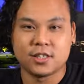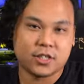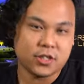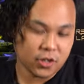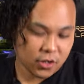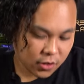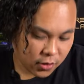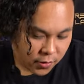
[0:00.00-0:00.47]

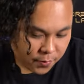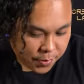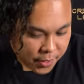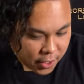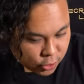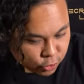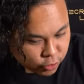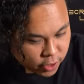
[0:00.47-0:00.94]
So
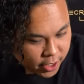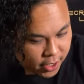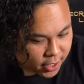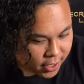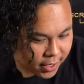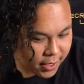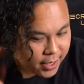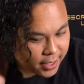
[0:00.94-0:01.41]
the trick
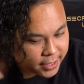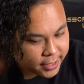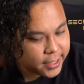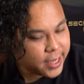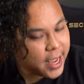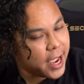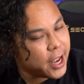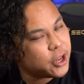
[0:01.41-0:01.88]
here is
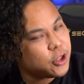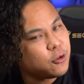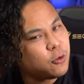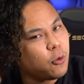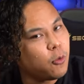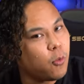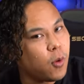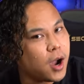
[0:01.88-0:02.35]
that you
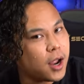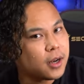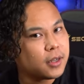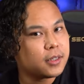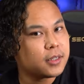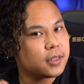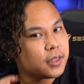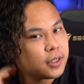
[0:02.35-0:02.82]

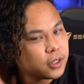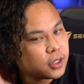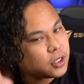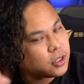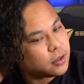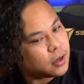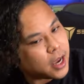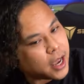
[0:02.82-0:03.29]
want
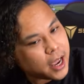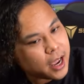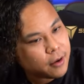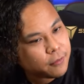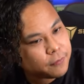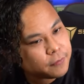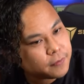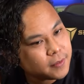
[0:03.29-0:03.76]
to
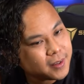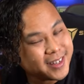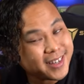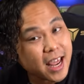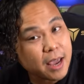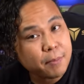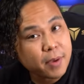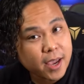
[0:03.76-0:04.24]
have
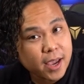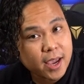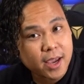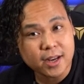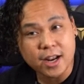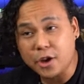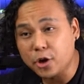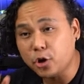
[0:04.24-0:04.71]
damp
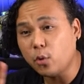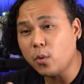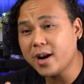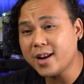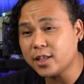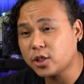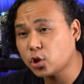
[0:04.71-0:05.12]
hair. Now you don't want it